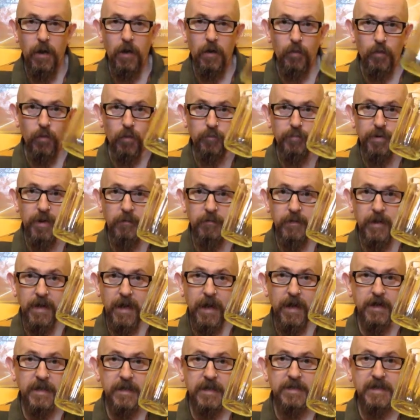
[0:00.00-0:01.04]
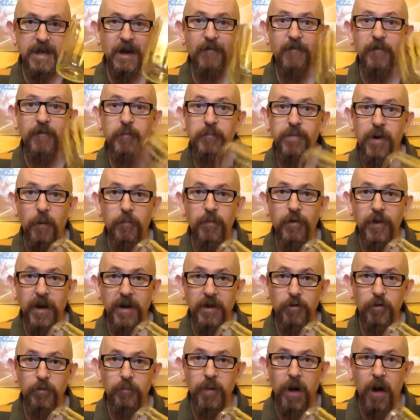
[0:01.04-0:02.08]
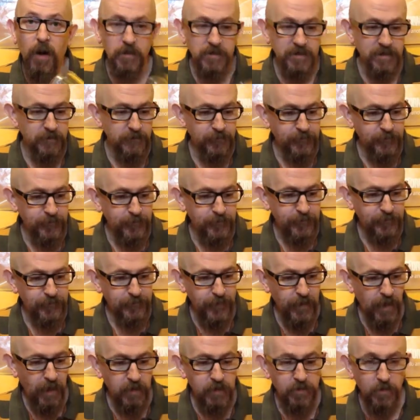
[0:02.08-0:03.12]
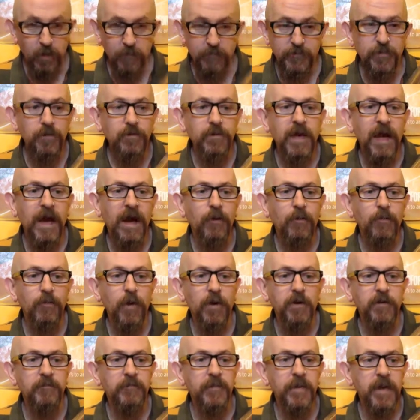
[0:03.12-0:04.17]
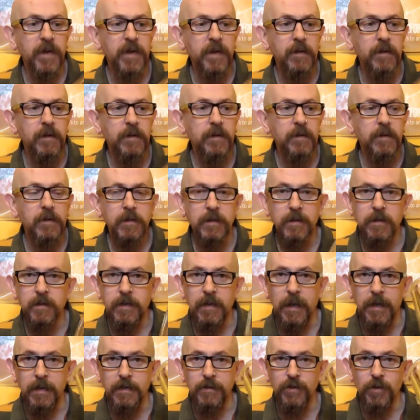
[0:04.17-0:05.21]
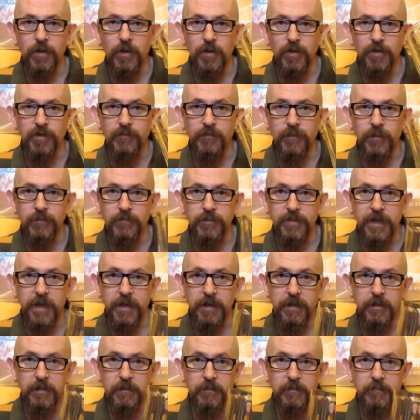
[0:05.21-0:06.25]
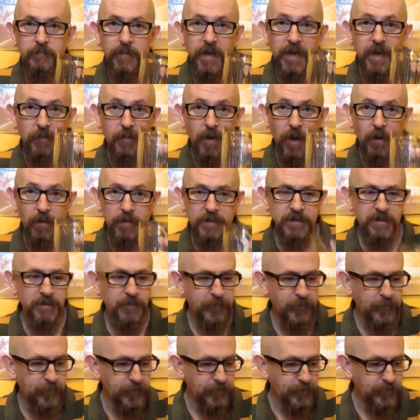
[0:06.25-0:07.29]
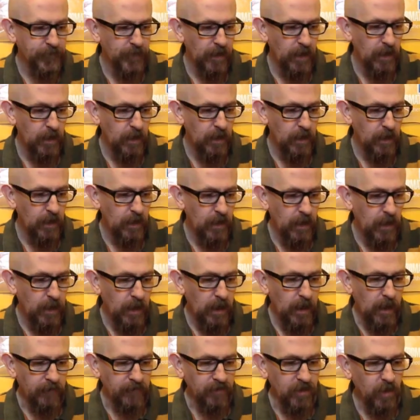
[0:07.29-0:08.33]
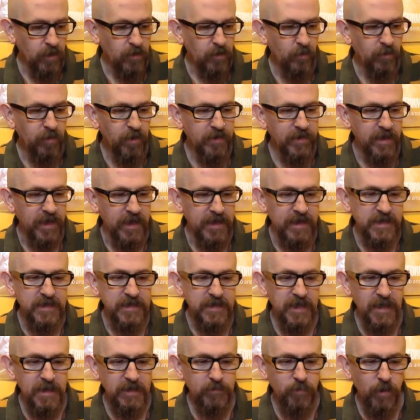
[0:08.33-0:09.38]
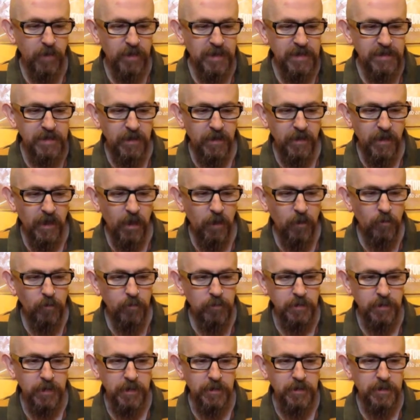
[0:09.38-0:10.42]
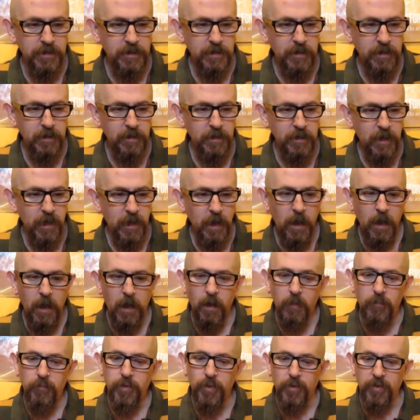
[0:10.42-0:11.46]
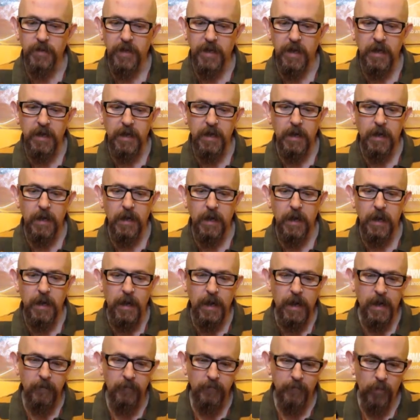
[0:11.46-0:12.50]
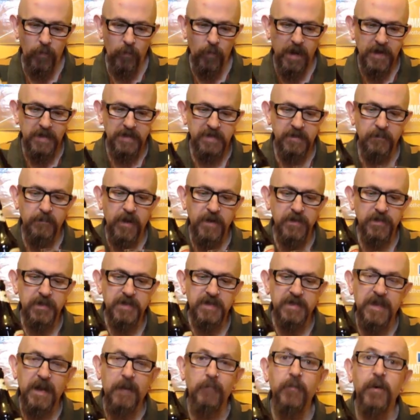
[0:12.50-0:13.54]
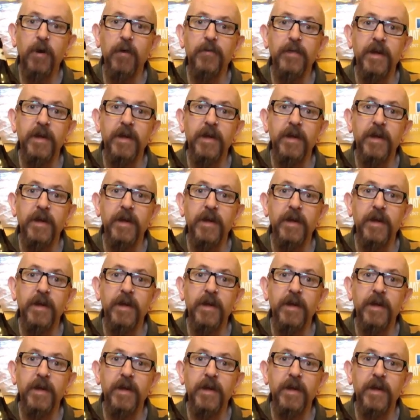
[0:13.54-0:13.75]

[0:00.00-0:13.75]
would probably like it out of a proper ale pot. So I've dug out one of my King George fluted beer pots. I've got a couple of these. This one isn't the oldest, but the weights and measures stamp on